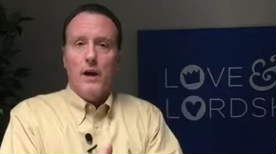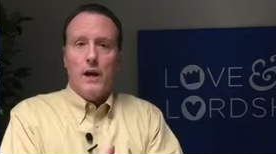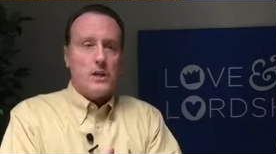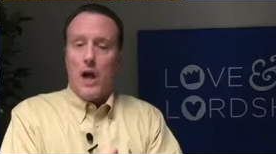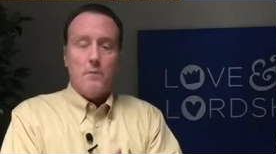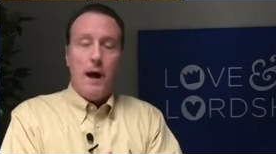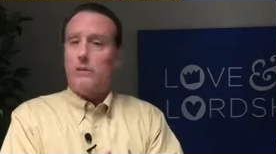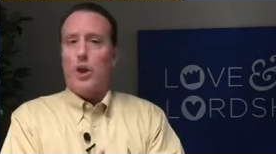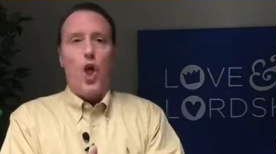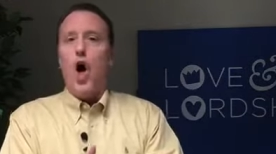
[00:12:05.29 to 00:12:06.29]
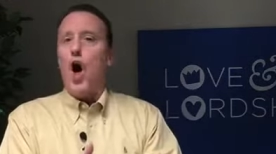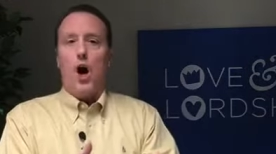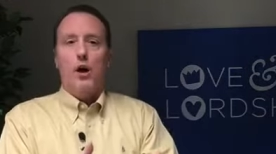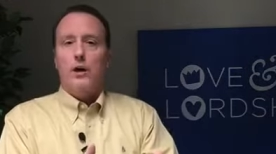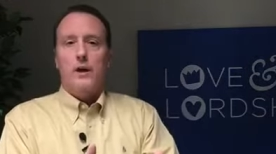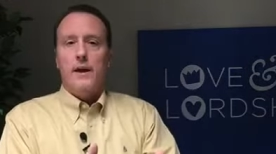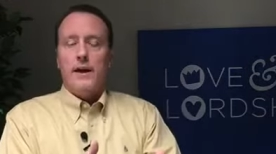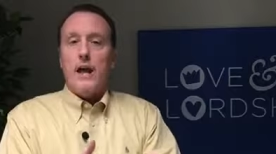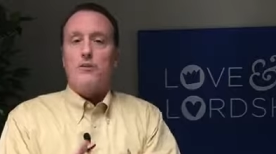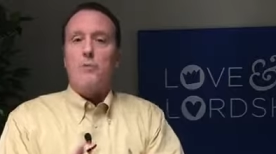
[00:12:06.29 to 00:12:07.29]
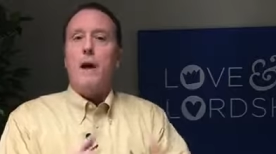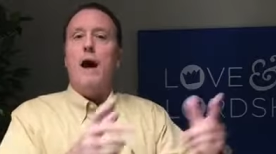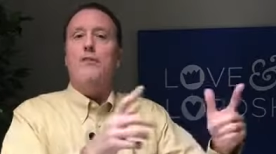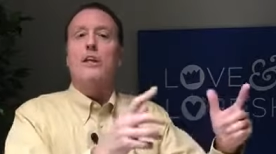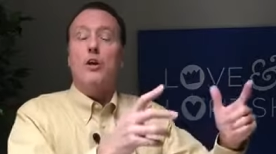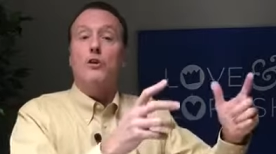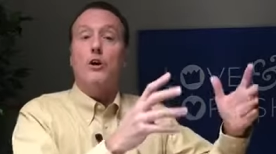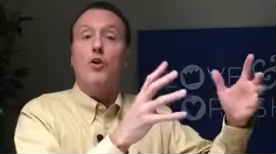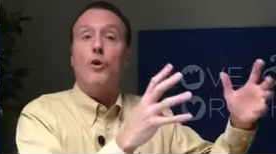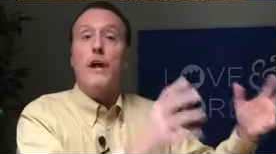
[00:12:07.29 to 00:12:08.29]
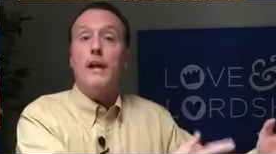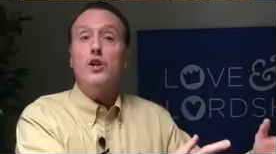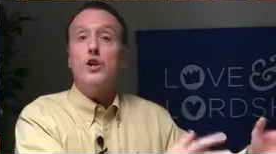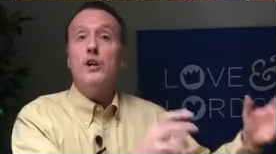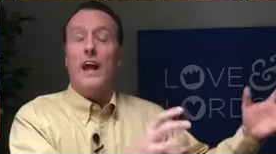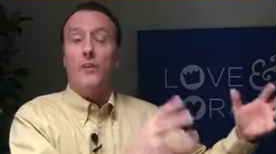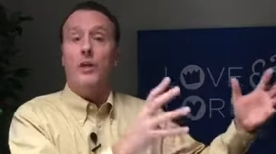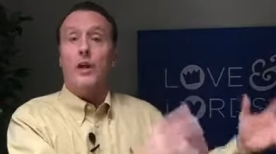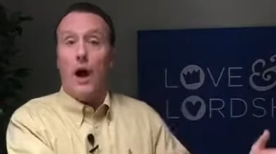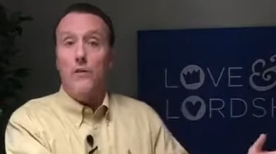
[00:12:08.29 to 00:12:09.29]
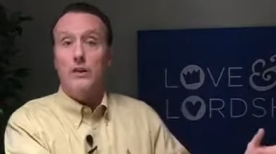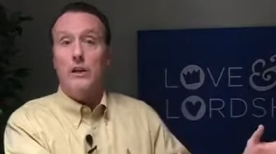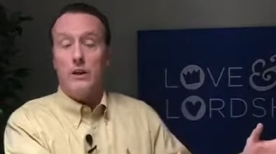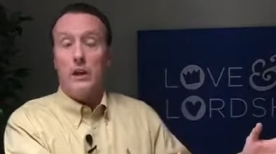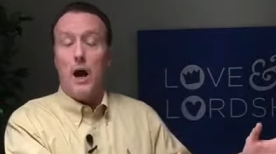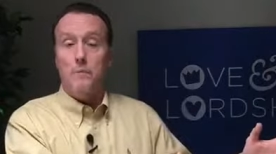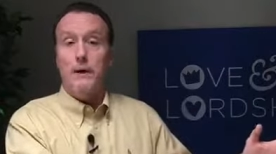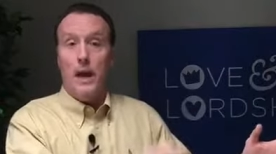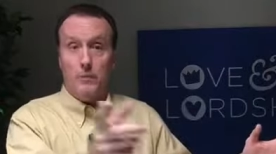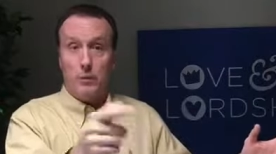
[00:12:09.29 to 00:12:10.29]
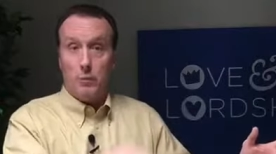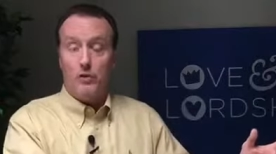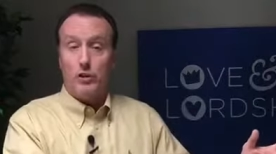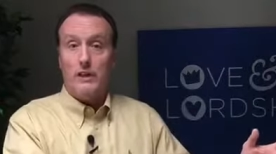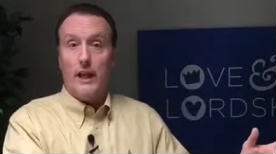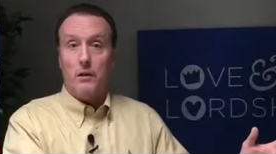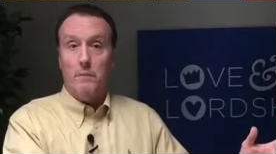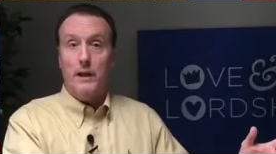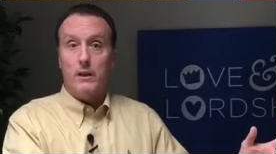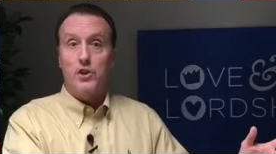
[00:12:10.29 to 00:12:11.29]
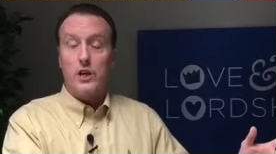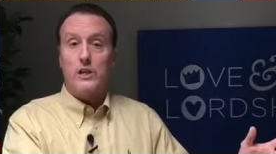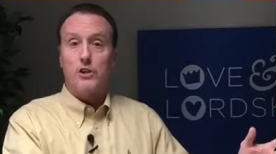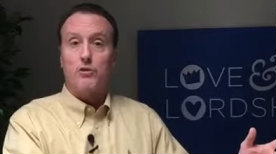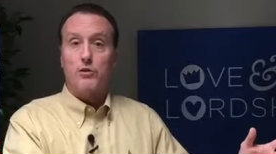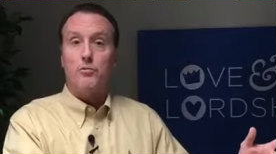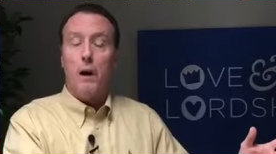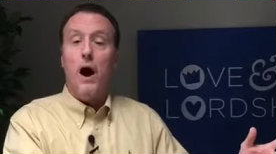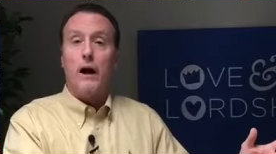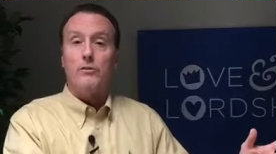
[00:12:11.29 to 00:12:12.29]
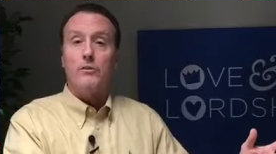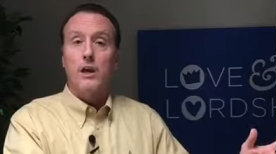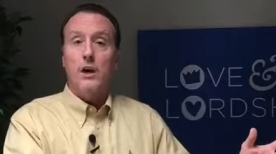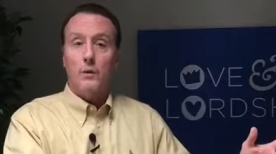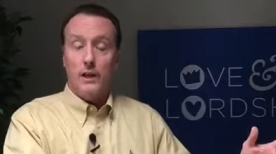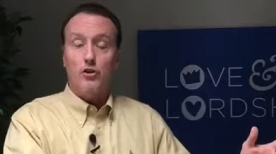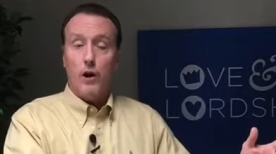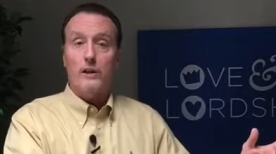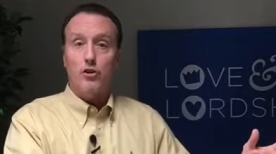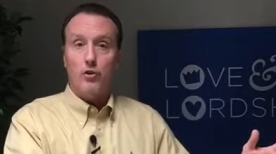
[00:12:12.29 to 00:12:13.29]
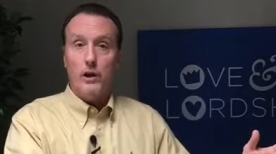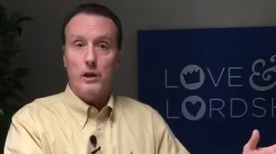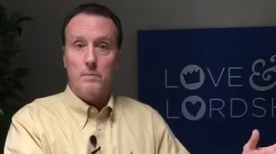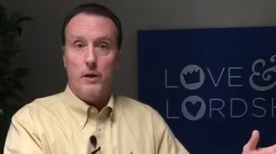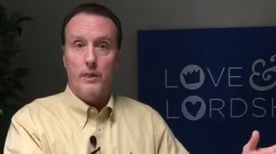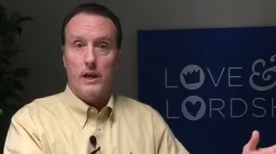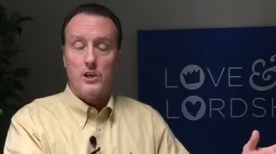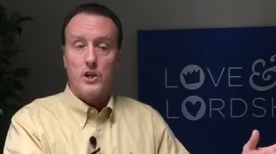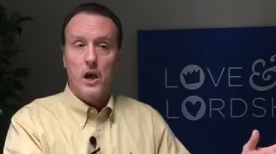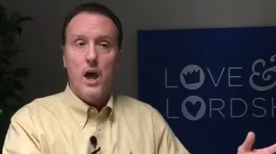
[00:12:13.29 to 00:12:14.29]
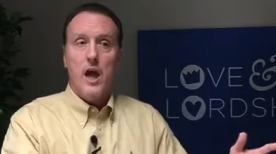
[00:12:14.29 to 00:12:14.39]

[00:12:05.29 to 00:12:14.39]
It's not about the law. It's about the, the creation and the covenant that God began with. We'll see that in a minute in Jesus' response when they tried to trick Him on this.